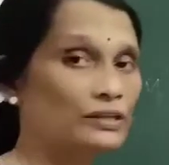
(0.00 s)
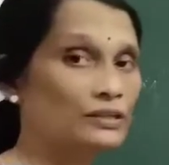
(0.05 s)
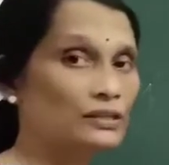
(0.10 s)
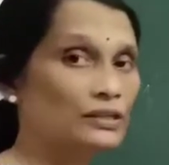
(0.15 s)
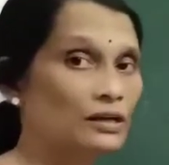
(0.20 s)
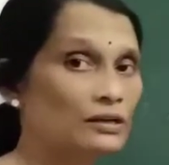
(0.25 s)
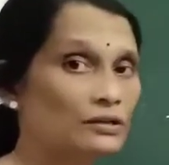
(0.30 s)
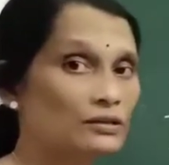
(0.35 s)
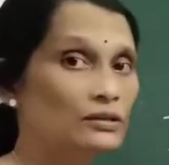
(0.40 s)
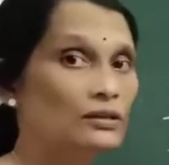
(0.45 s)

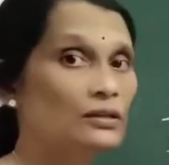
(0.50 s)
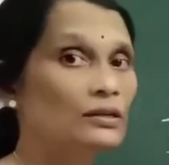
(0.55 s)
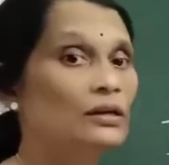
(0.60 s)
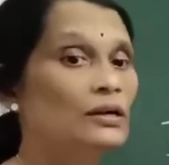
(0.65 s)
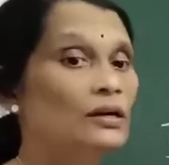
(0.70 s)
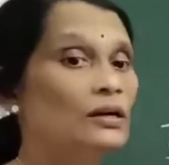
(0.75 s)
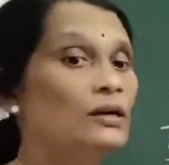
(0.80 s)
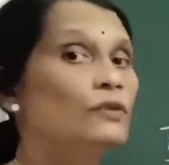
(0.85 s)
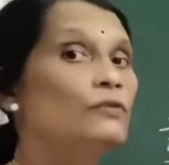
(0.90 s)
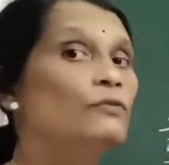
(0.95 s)
out
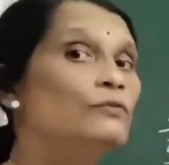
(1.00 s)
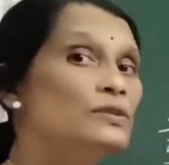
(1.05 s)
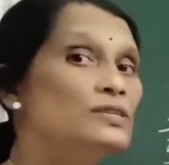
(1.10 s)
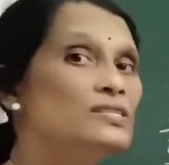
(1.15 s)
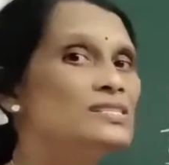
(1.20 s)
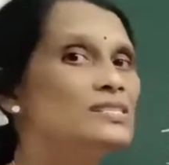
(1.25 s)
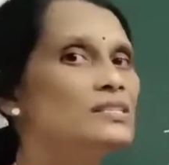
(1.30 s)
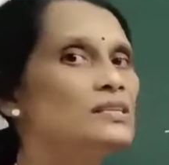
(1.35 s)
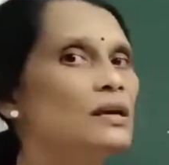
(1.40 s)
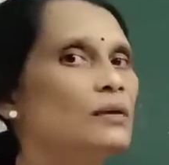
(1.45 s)
which
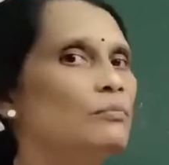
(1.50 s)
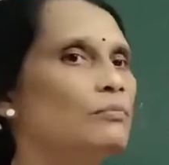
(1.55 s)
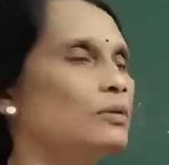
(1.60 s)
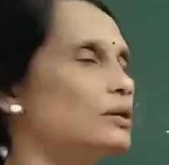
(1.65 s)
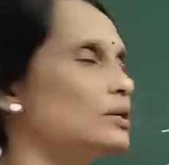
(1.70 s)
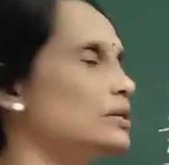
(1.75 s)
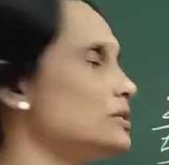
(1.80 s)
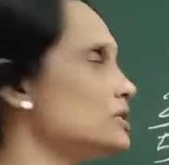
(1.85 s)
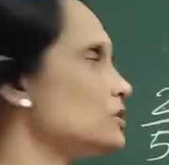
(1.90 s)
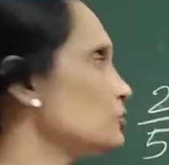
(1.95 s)
number
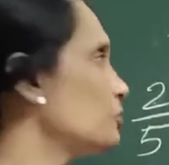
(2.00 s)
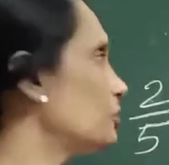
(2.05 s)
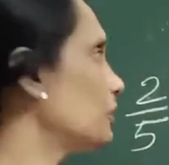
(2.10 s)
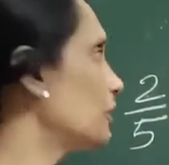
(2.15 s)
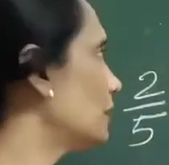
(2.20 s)
is bigger